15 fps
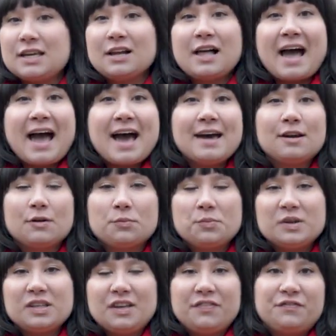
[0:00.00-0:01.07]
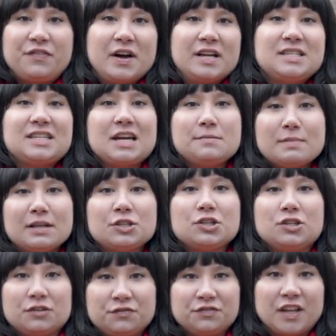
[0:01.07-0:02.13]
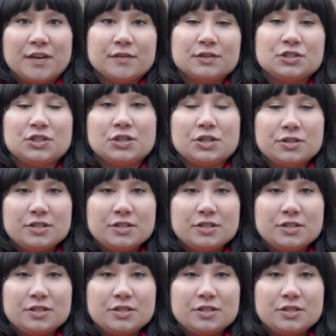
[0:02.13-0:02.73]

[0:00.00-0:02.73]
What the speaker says: It'll add a really fun dimension of flavor to your